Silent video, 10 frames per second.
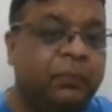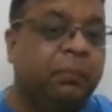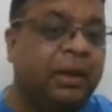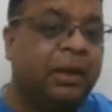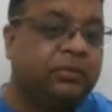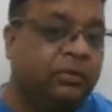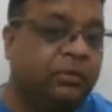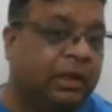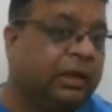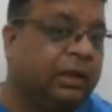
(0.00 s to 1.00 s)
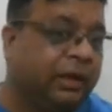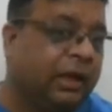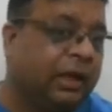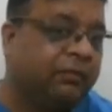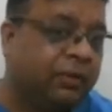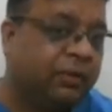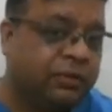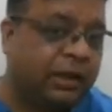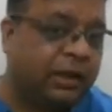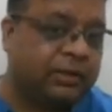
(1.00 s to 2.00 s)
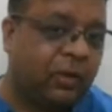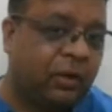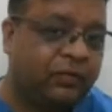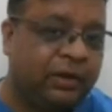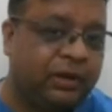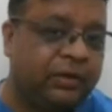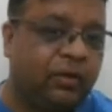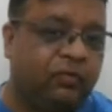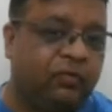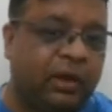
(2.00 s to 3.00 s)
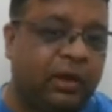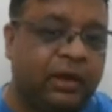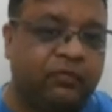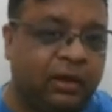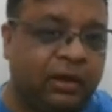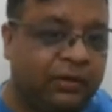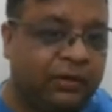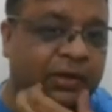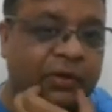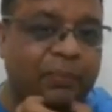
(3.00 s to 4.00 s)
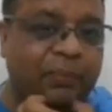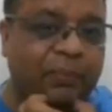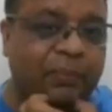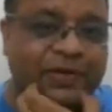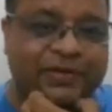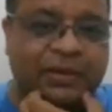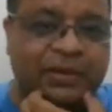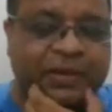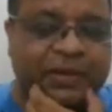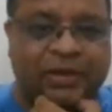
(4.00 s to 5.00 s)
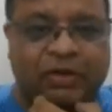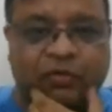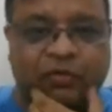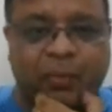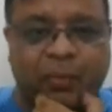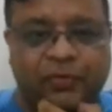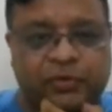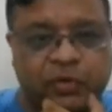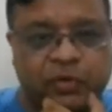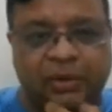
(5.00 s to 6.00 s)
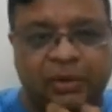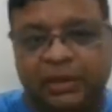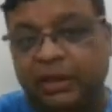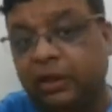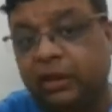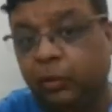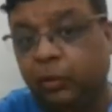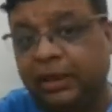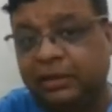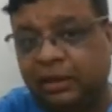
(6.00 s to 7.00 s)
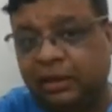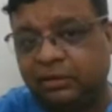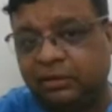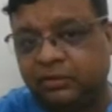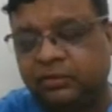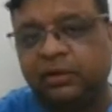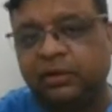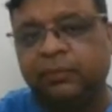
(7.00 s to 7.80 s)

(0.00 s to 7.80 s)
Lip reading: But so in real life also there is a lot of hatred on far right, far left, and manifest in form of social media, including in scientists, right?